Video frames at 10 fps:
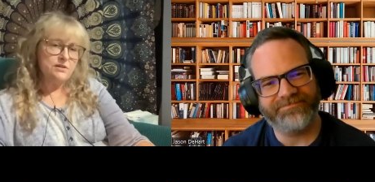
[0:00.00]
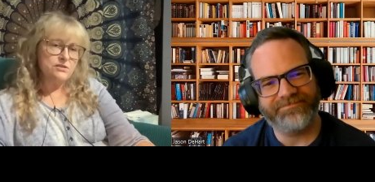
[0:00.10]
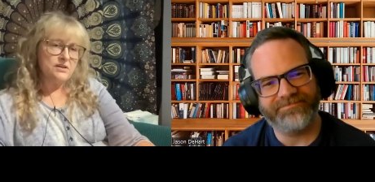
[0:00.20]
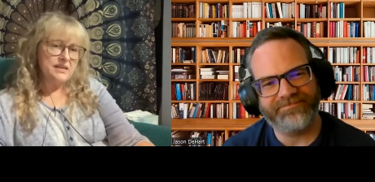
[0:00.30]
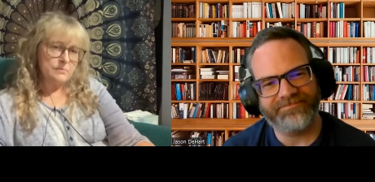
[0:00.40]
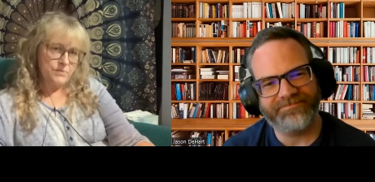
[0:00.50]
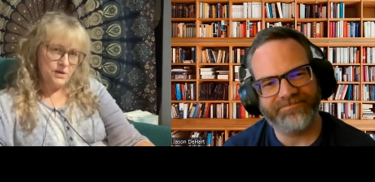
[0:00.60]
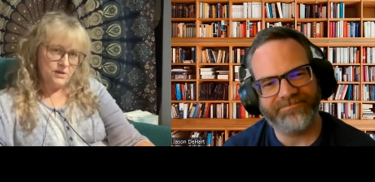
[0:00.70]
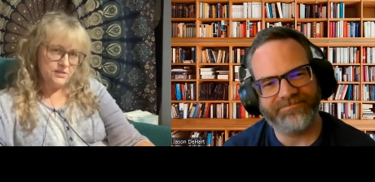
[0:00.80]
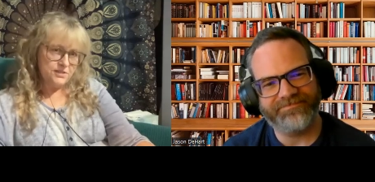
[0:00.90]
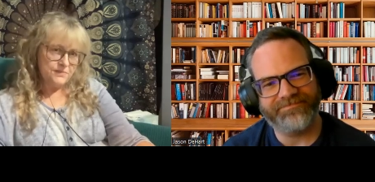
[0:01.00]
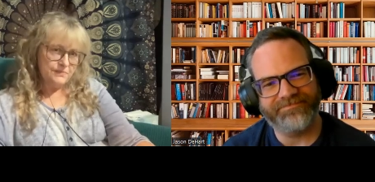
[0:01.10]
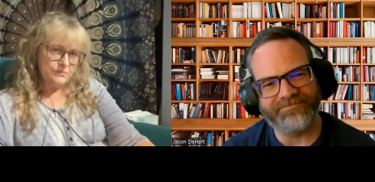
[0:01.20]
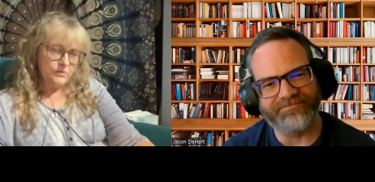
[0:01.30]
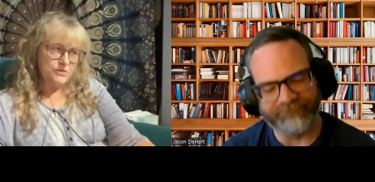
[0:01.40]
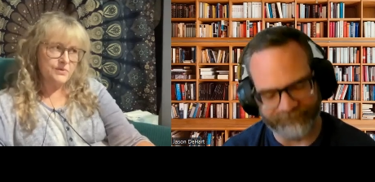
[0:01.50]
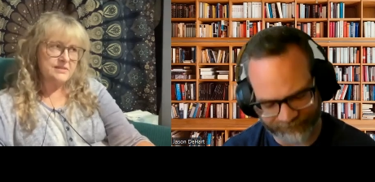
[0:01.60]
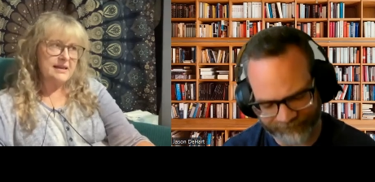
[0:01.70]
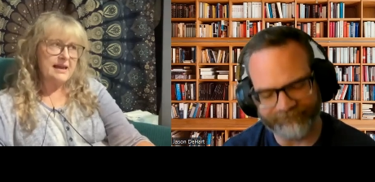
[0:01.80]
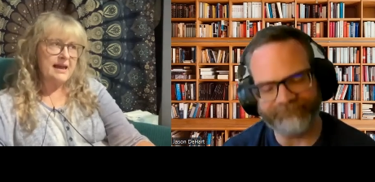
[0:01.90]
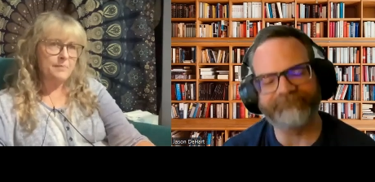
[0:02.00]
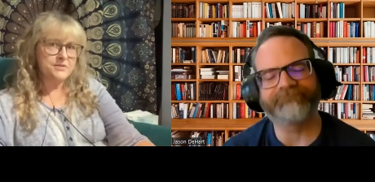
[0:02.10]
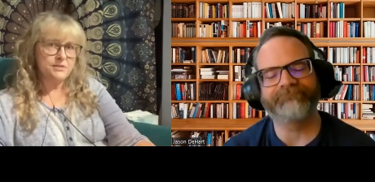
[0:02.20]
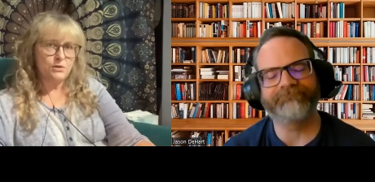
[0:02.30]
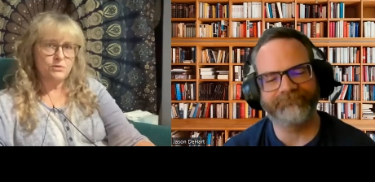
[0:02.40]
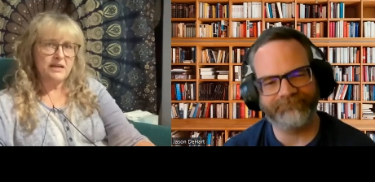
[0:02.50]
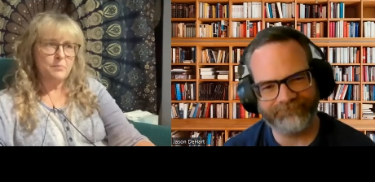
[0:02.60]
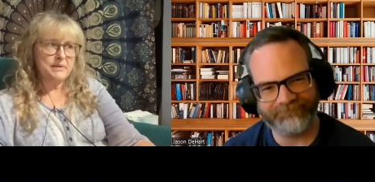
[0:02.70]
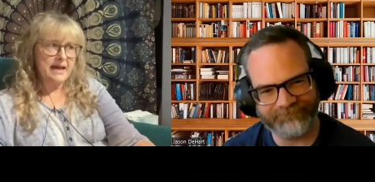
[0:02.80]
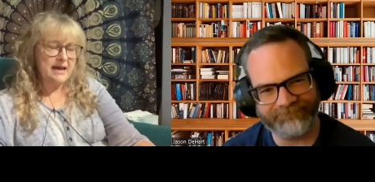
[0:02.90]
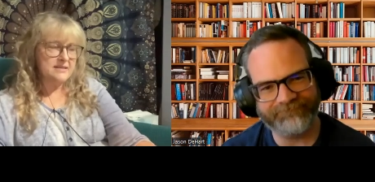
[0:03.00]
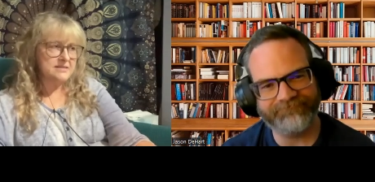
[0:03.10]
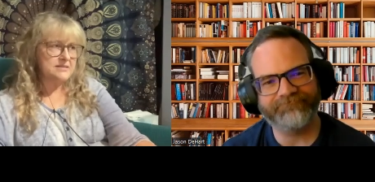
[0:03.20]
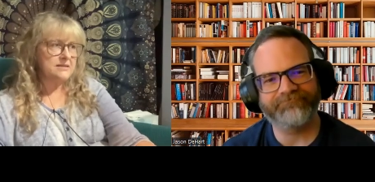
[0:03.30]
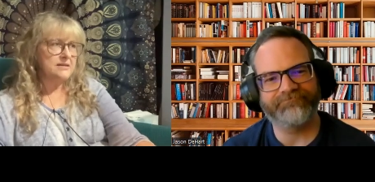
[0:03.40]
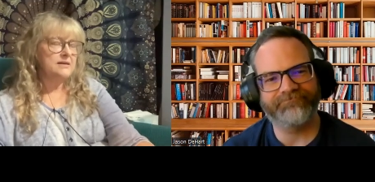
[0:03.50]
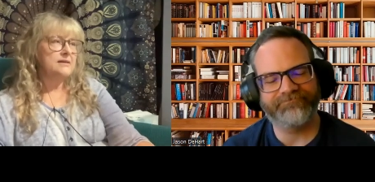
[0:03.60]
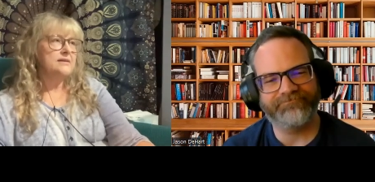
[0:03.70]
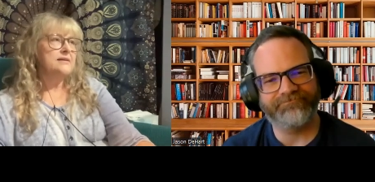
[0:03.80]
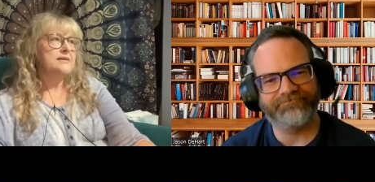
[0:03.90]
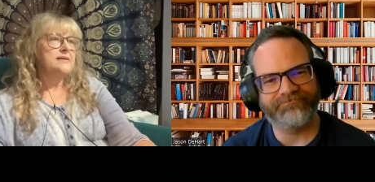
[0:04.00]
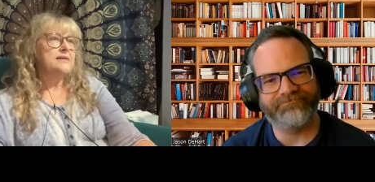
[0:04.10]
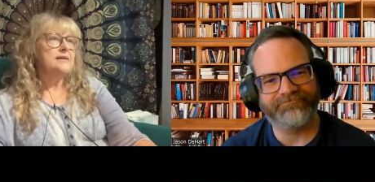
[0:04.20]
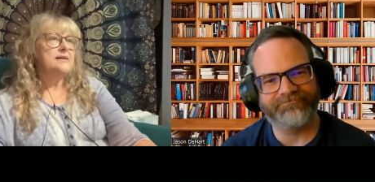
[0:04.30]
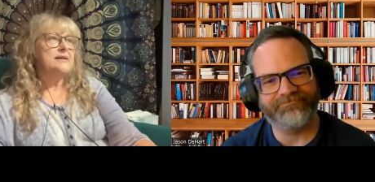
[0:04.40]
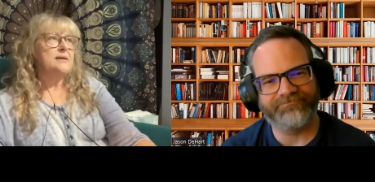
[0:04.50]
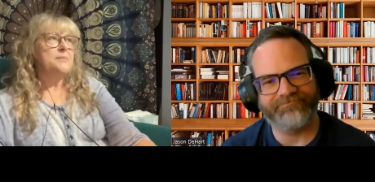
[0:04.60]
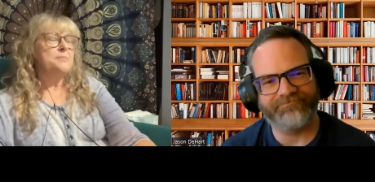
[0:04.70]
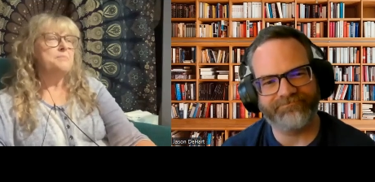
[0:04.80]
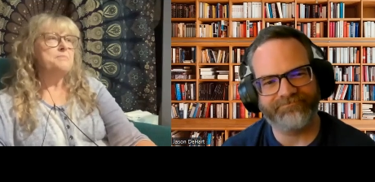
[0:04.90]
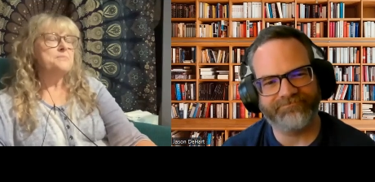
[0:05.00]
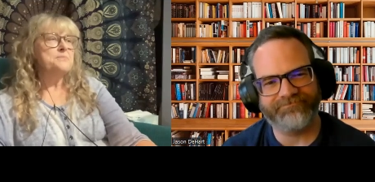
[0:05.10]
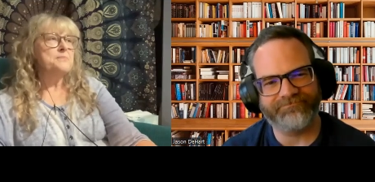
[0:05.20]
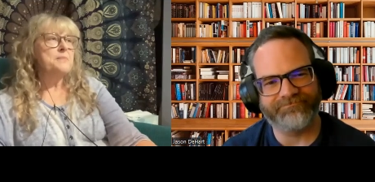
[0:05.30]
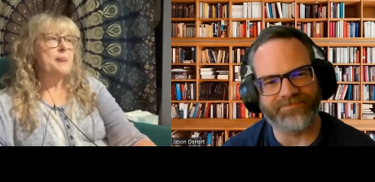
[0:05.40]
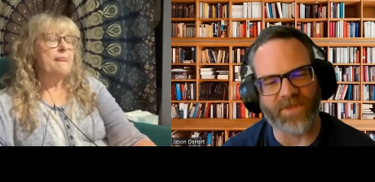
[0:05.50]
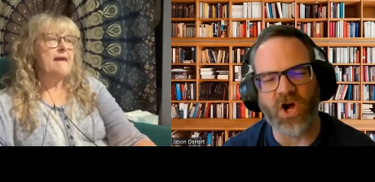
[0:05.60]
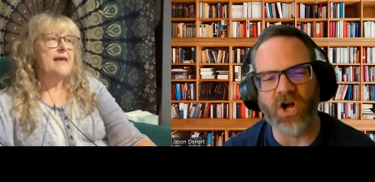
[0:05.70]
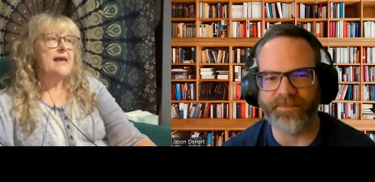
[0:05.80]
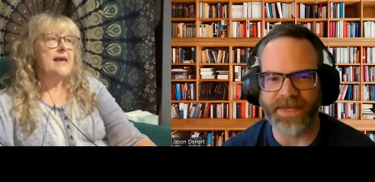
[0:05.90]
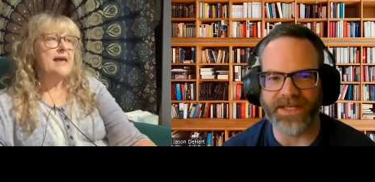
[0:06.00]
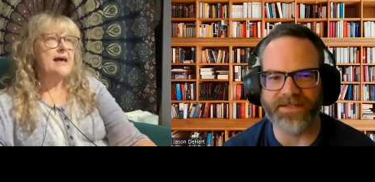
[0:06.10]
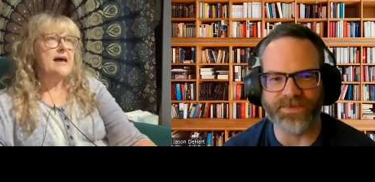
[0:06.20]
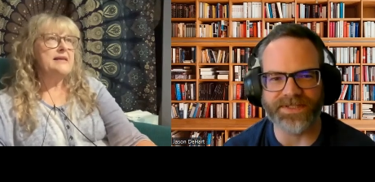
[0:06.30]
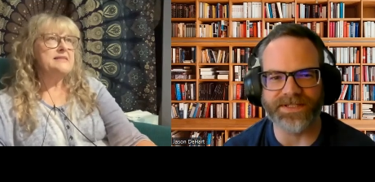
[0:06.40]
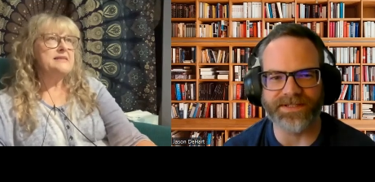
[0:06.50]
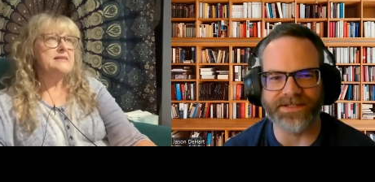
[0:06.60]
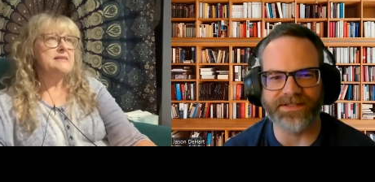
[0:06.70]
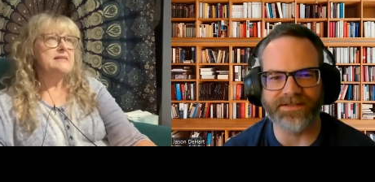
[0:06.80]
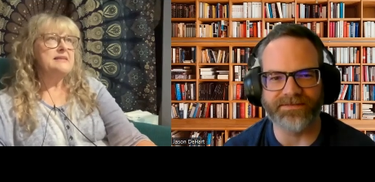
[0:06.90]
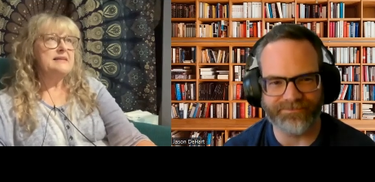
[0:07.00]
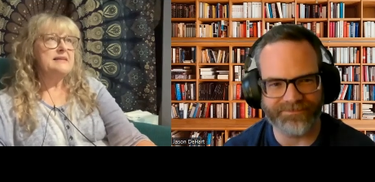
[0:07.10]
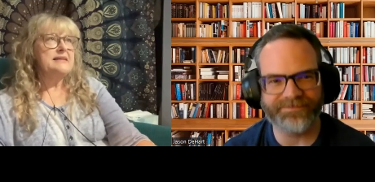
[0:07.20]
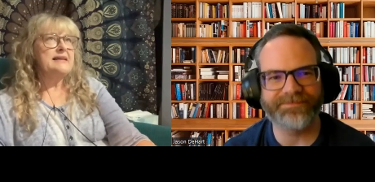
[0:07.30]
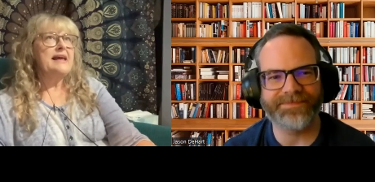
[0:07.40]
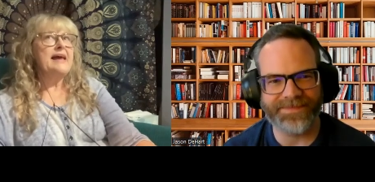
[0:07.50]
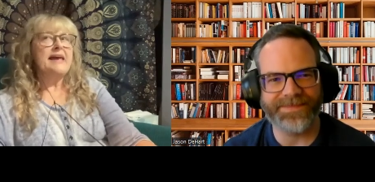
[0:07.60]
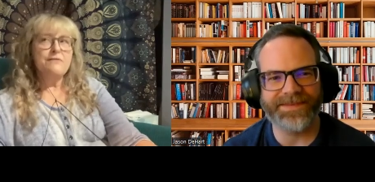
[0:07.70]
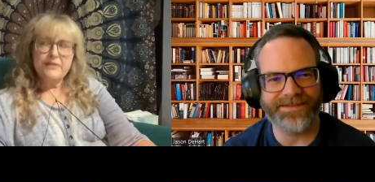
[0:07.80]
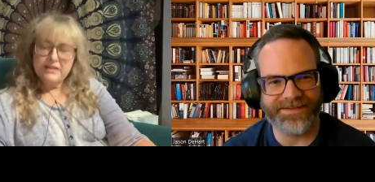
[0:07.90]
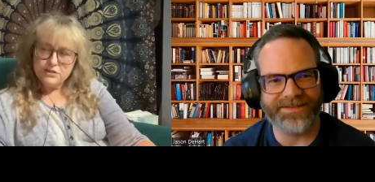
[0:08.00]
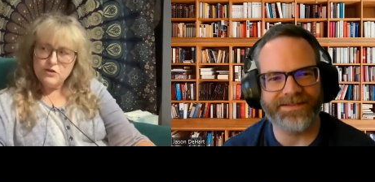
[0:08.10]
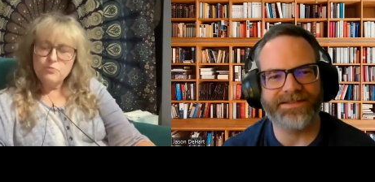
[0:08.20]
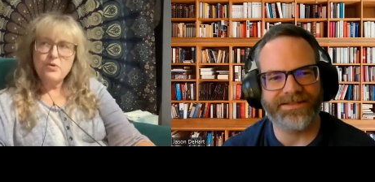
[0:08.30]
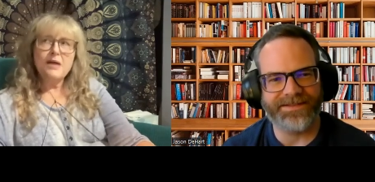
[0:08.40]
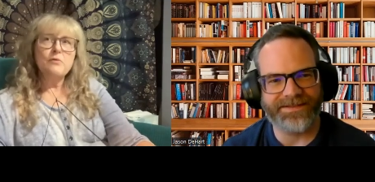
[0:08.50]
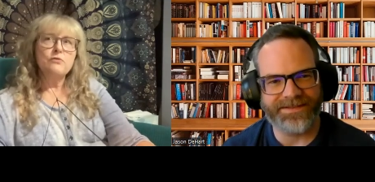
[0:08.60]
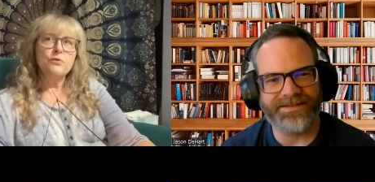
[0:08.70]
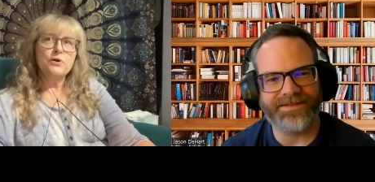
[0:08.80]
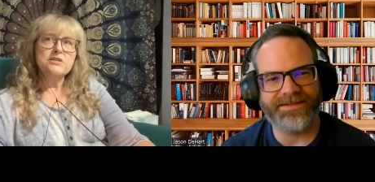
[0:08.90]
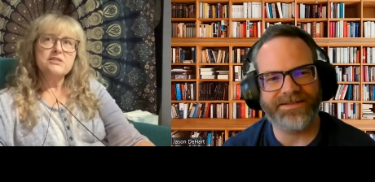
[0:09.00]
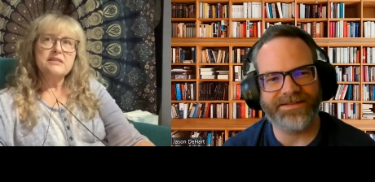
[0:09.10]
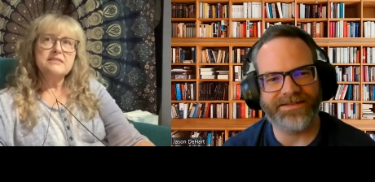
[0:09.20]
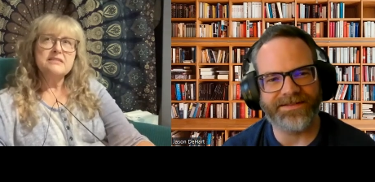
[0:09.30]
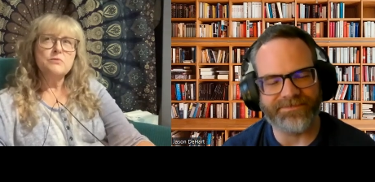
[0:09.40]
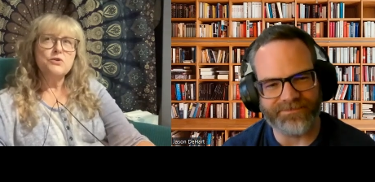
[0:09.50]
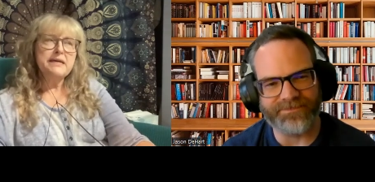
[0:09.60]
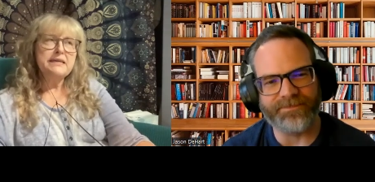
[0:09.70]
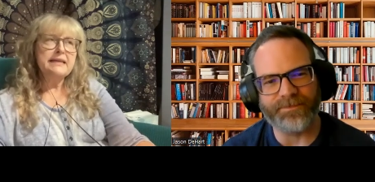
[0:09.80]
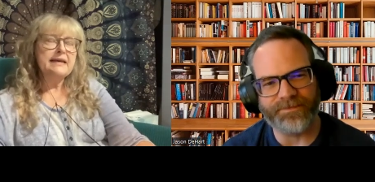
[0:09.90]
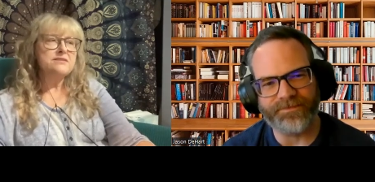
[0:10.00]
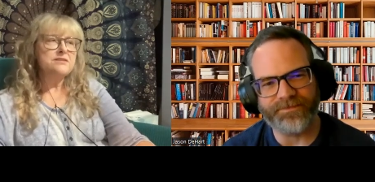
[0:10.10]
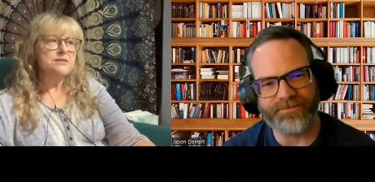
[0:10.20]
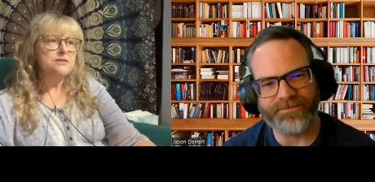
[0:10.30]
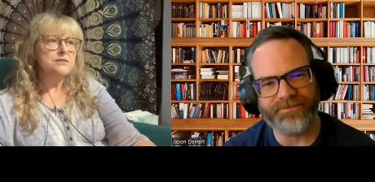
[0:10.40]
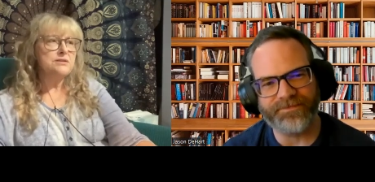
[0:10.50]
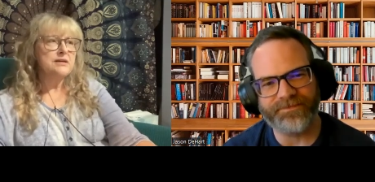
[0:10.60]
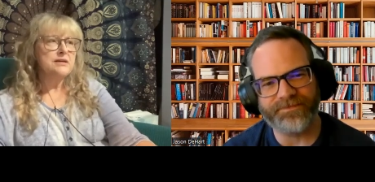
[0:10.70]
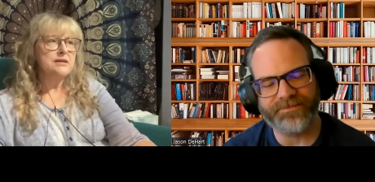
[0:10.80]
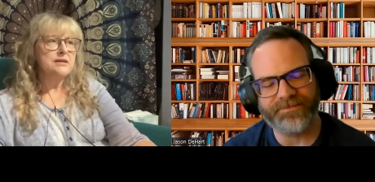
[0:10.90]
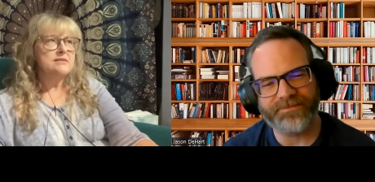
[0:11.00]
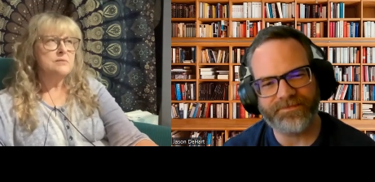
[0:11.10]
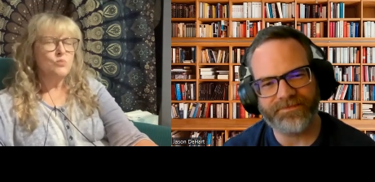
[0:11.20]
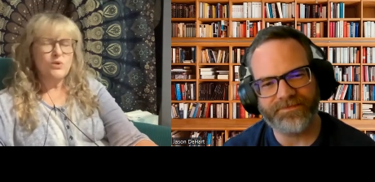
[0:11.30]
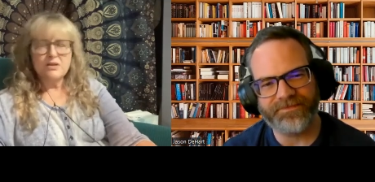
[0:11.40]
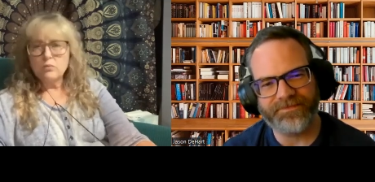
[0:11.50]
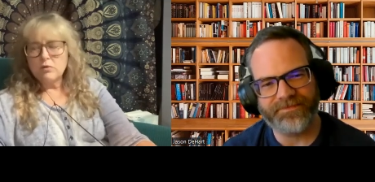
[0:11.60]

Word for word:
Speaker 1: years on Impulse, which was mm-hmm. mm-hmm. absolutely mm-hmm. a blast. Um,
Speaker 2: Hawkman I did, DC.
Speaker 1: Yeah, every issue of Primal Force. I did some Green Lantern, some Wonder